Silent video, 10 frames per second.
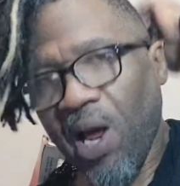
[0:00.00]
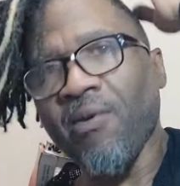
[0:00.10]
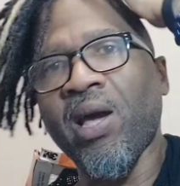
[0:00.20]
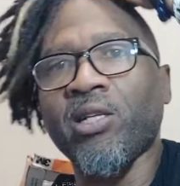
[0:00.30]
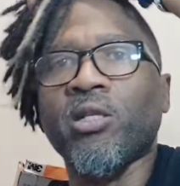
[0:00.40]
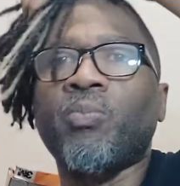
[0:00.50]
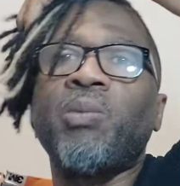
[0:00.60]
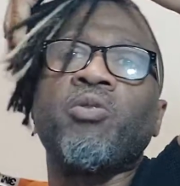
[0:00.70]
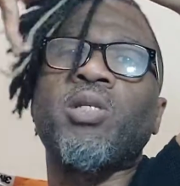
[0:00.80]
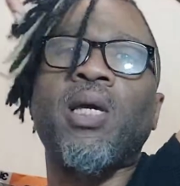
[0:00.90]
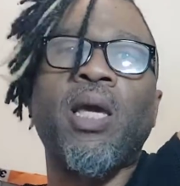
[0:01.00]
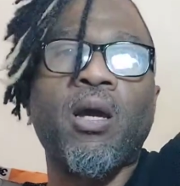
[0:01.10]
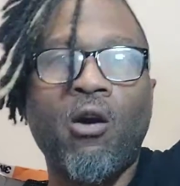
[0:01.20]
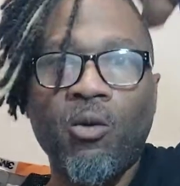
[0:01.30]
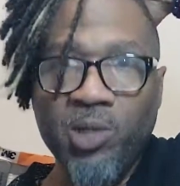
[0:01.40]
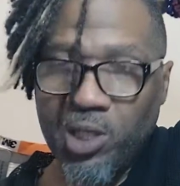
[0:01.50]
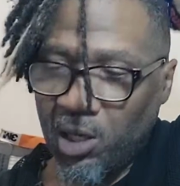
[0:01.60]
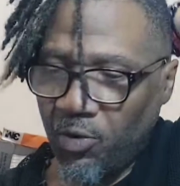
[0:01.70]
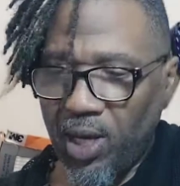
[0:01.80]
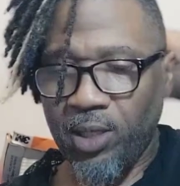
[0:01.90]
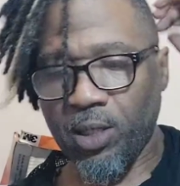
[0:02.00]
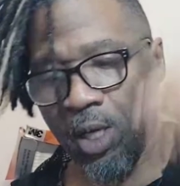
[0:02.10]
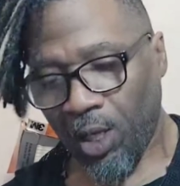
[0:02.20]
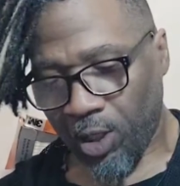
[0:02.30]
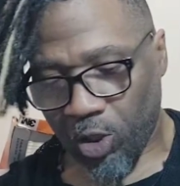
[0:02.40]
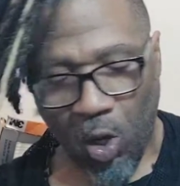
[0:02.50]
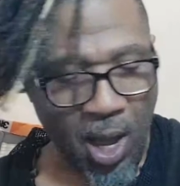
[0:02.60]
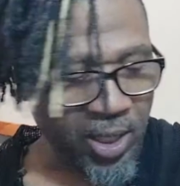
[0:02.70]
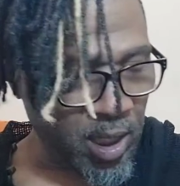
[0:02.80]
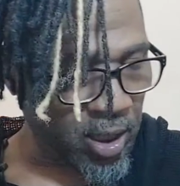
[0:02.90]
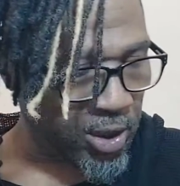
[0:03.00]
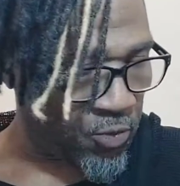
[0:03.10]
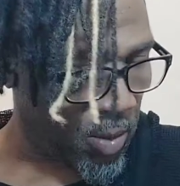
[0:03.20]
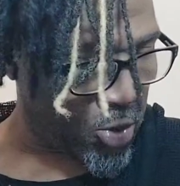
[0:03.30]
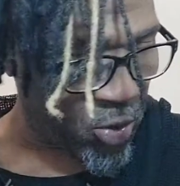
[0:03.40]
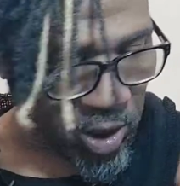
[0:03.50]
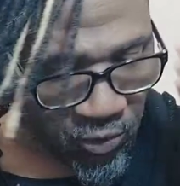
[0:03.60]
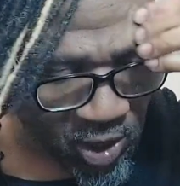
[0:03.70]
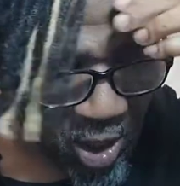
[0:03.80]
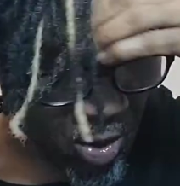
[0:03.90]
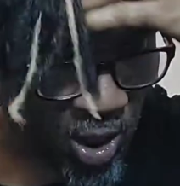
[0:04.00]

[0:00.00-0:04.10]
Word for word: I've had some people say that, call me self-hating. So I did this, I'm doing this video